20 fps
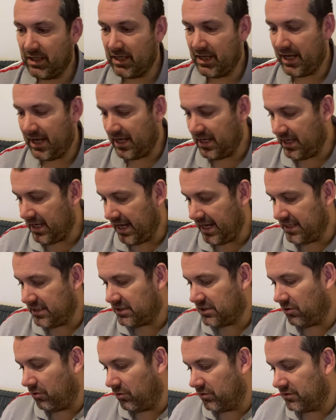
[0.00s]
it
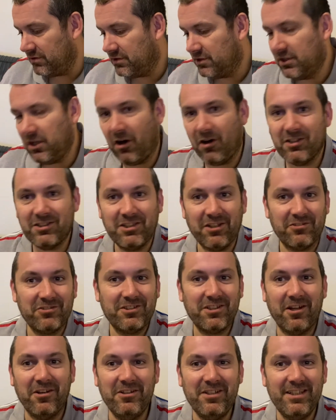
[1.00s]
sort of starts off
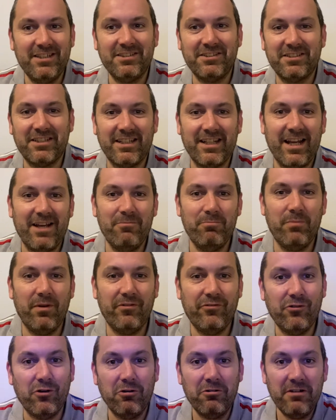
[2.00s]
slowly, doesn't it,
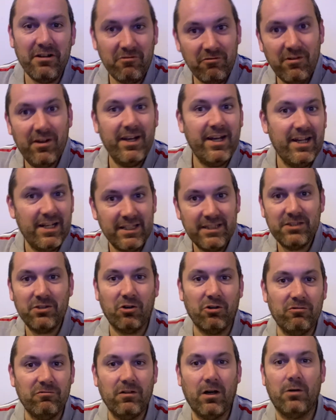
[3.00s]
before it really
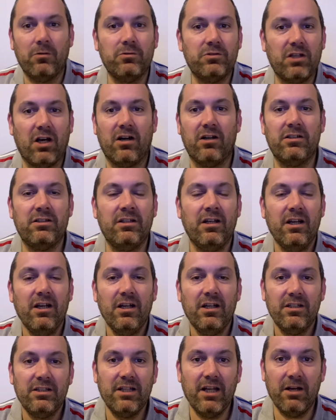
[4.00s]
sort of rolls on,
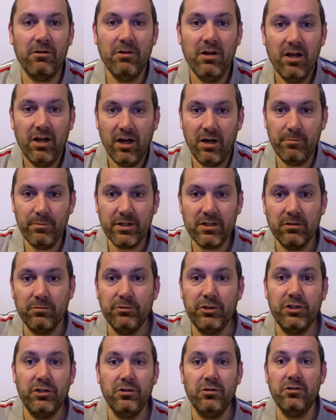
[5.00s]
and becomes
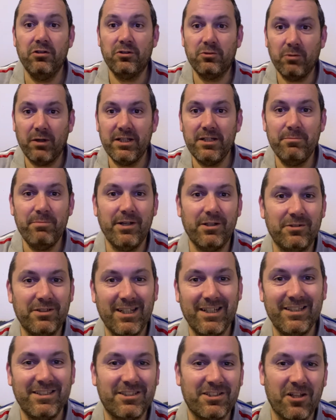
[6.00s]
huge when you're building
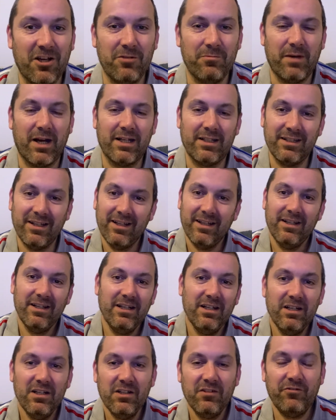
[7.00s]
a snowman.
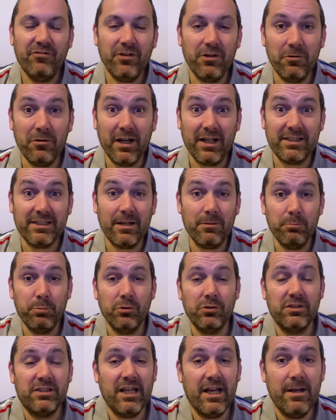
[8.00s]
Few
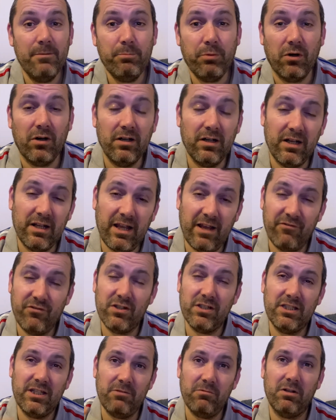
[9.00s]
examples there, but if you
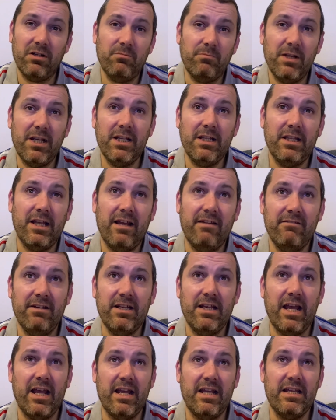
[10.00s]
see what I mean there,
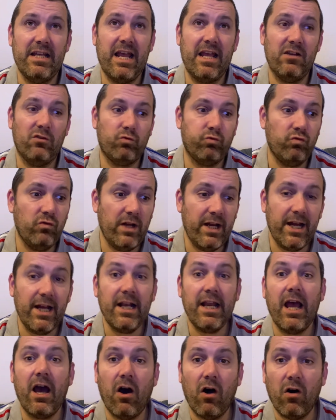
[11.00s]
it's really
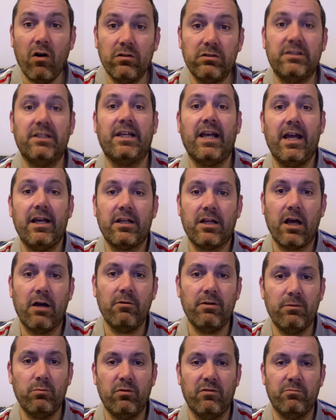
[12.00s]
hard to get
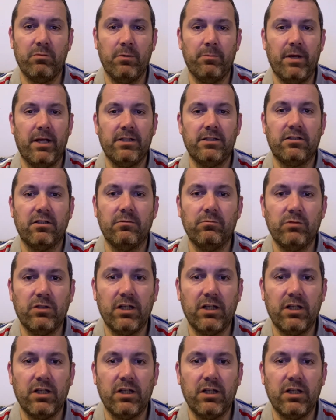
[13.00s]
going with momentum,